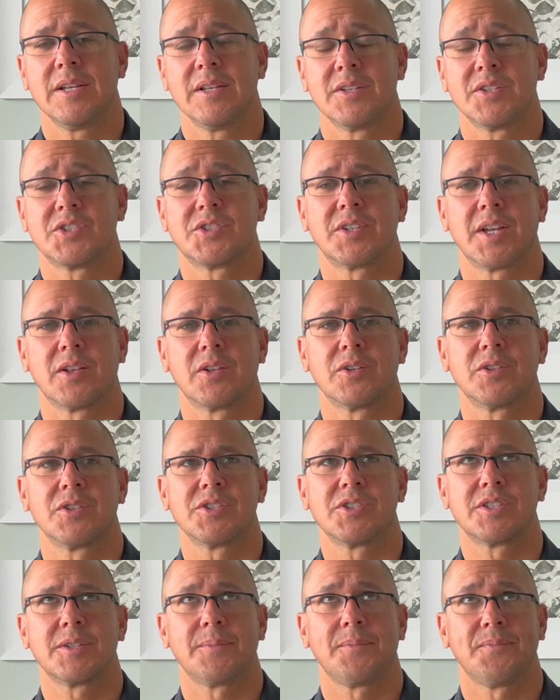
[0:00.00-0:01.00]

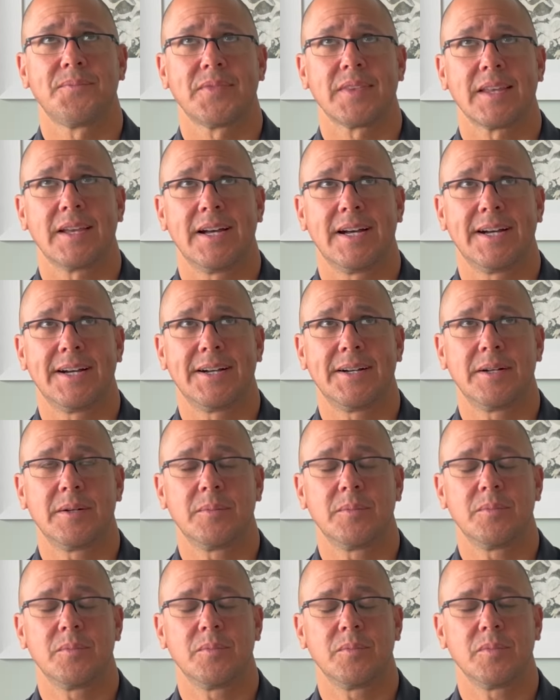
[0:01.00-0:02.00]
Sellers,
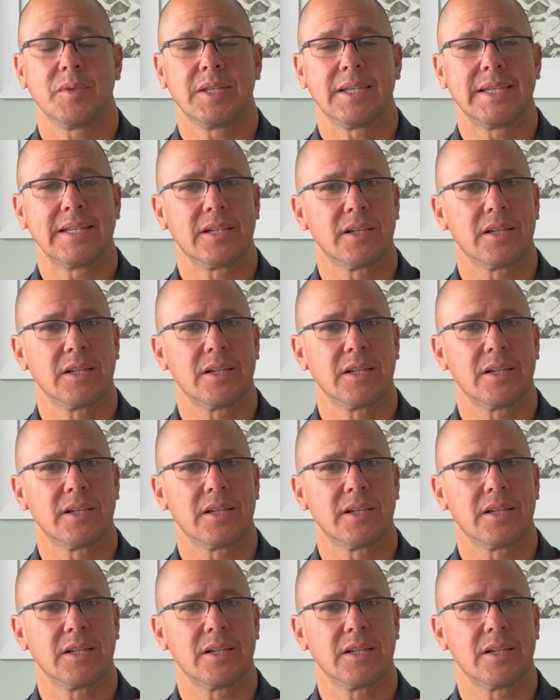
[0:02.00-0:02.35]
get